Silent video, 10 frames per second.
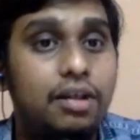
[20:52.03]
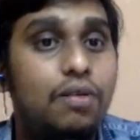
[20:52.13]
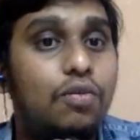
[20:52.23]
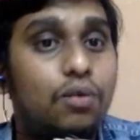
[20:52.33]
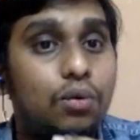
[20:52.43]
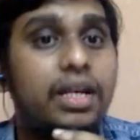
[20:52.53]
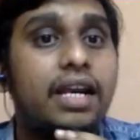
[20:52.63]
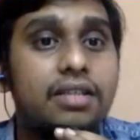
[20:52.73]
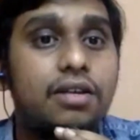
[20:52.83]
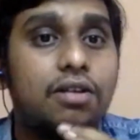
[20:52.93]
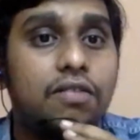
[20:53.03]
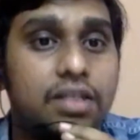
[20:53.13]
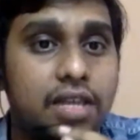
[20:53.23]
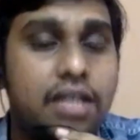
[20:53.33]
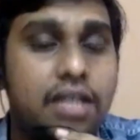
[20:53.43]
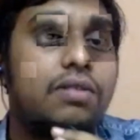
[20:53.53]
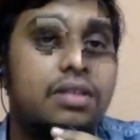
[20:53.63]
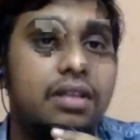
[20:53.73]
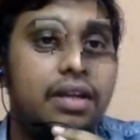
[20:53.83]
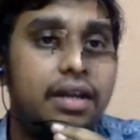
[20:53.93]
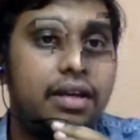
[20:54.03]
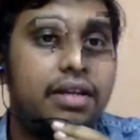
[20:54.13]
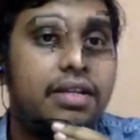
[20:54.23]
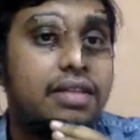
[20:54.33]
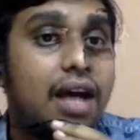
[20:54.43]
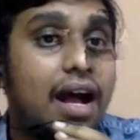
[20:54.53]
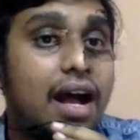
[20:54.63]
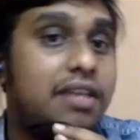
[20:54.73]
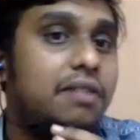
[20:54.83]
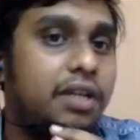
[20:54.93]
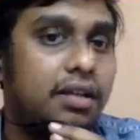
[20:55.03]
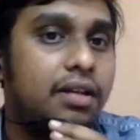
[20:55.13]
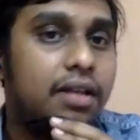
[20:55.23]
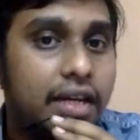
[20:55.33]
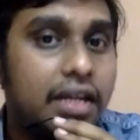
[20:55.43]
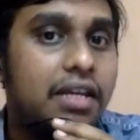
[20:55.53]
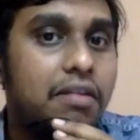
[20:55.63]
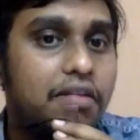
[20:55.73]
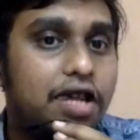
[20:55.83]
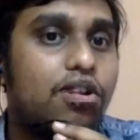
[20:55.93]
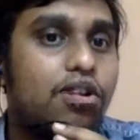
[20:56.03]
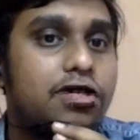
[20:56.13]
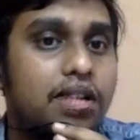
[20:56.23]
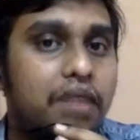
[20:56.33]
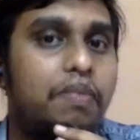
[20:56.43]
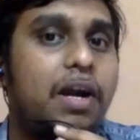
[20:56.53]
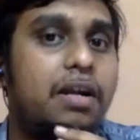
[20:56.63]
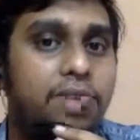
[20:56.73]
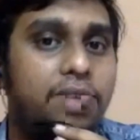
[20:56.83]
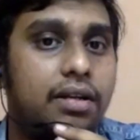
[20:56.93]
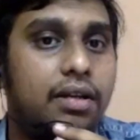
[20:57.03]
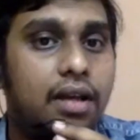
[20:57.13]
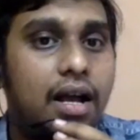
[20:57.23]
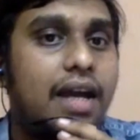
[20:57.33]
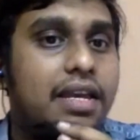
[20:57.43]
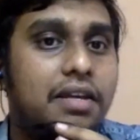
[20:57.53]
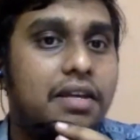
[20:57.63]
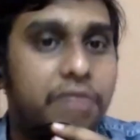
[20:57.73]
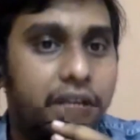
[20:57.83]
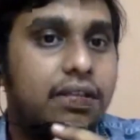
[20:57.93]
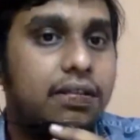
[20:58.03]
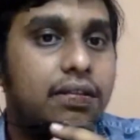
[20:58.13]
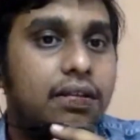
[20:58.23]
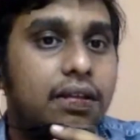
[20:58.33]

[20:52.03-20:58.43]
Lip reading: Now, who takes care of the cyclones in India? It is the IMD, Indian Meteorological Department, IMD.